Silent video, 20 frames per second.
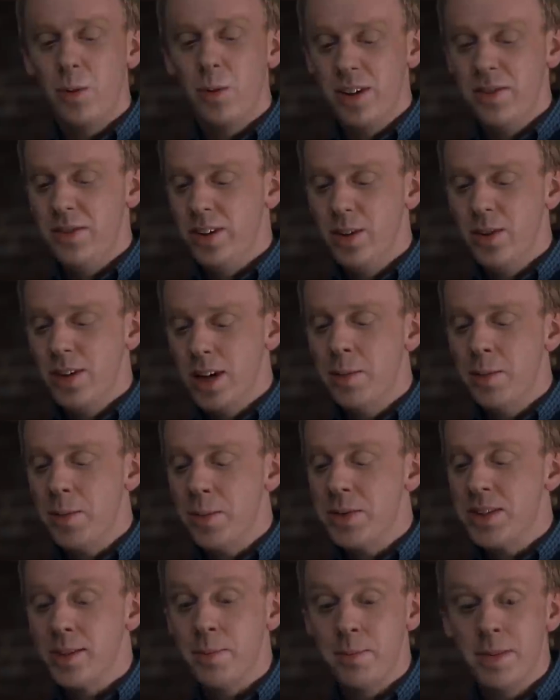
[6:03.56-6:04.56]
well, if you don't come up
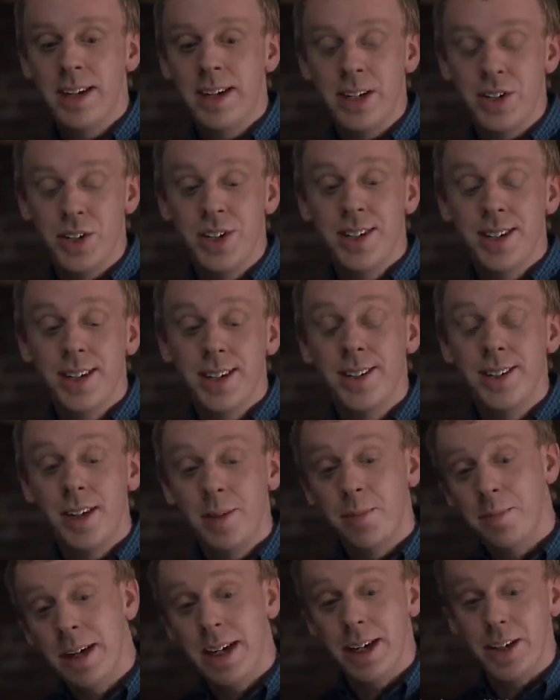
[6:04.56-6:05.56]
with some money, she's gonna
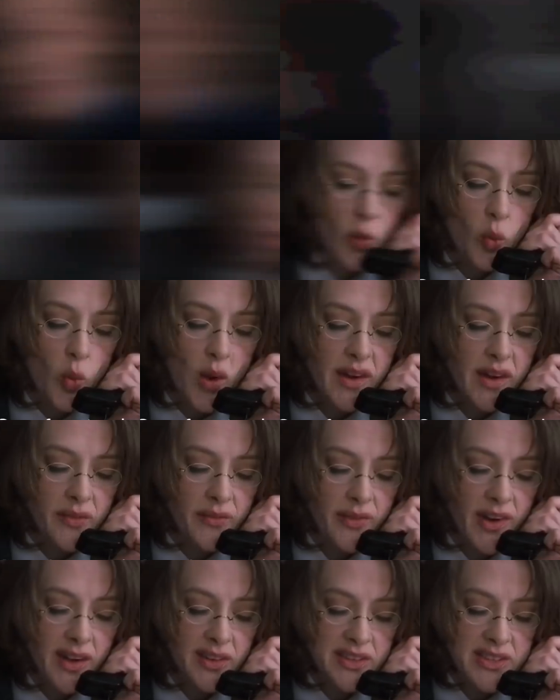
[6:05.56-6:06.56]
dump me. One
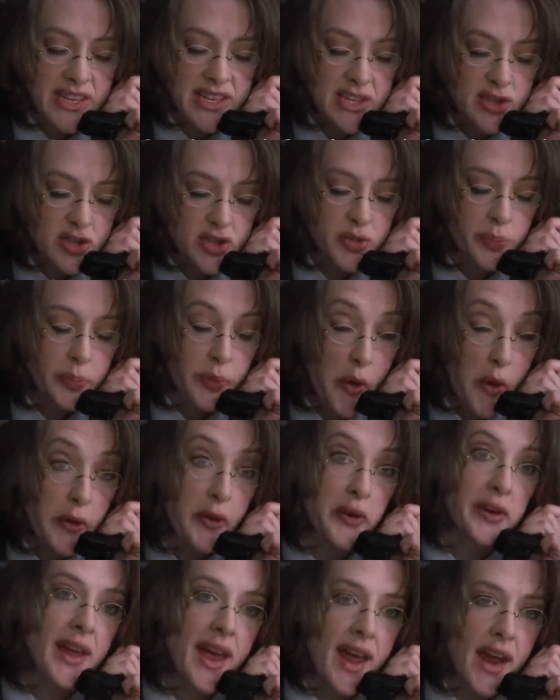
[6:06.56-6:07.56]
of our teachers
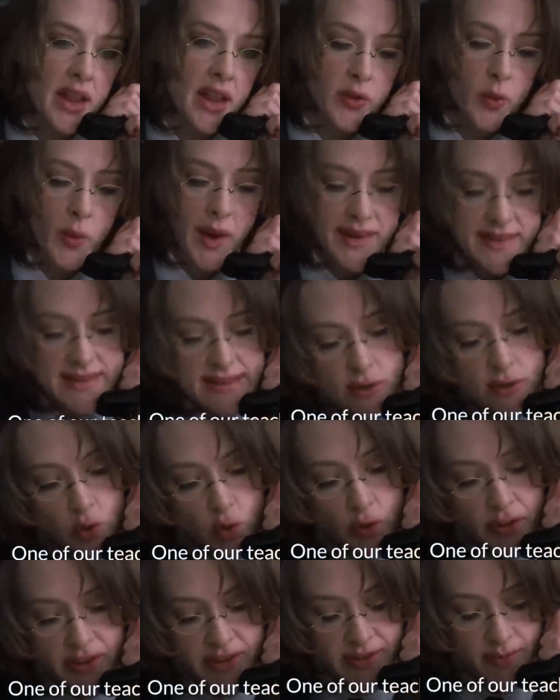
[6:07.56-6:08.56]
broke her leg on the way to
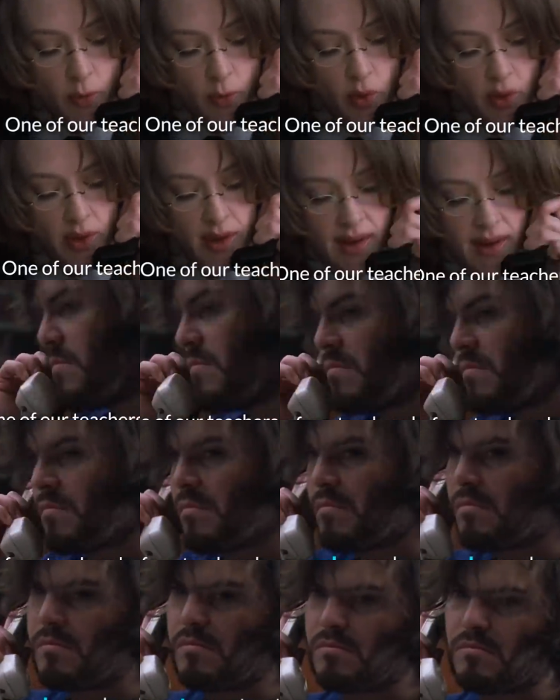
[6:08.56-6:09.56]
school this morning,
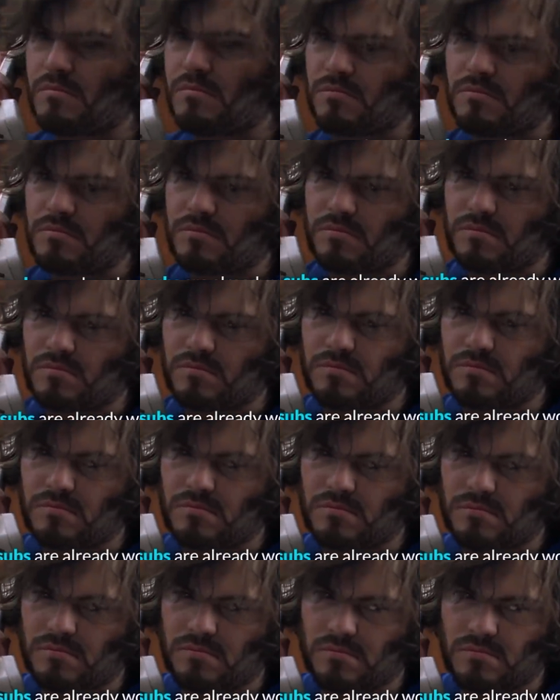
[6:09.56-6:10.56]
and all of our
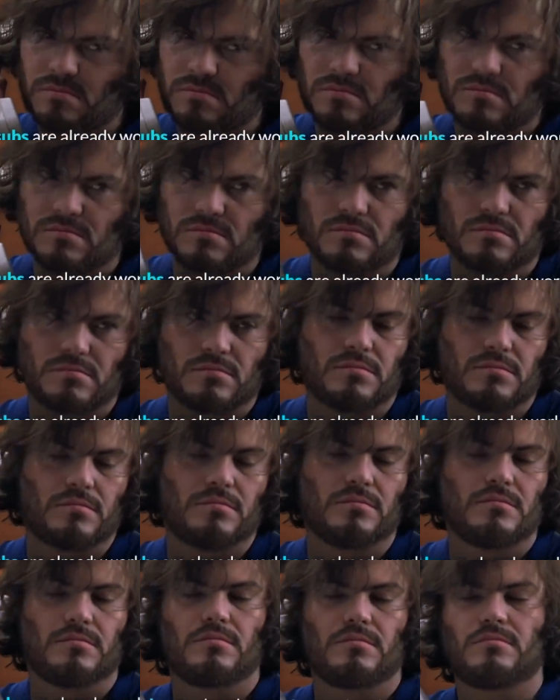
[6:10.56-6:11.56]
subs are already working.
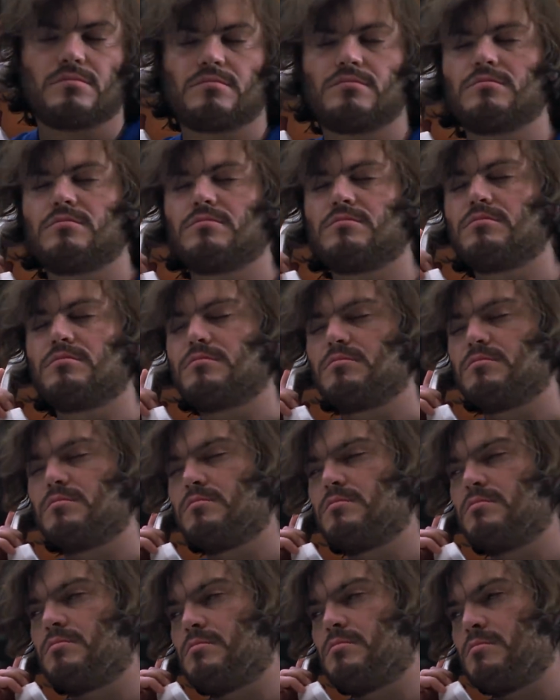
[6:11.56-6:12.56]
Pat
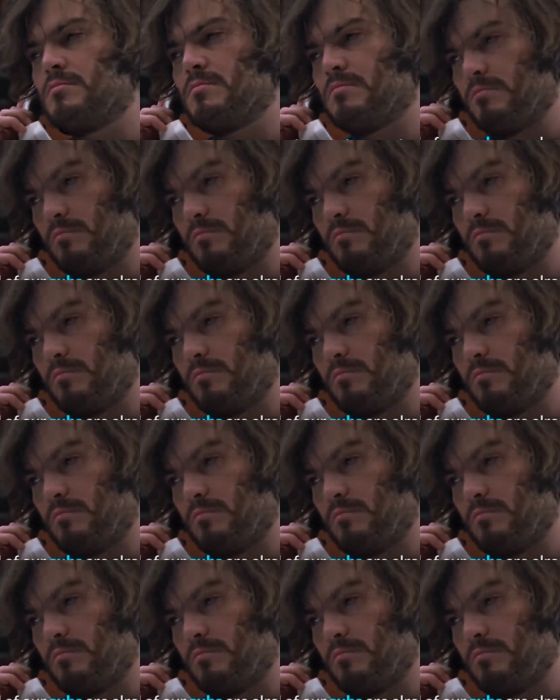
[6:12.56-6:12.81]
Wickham at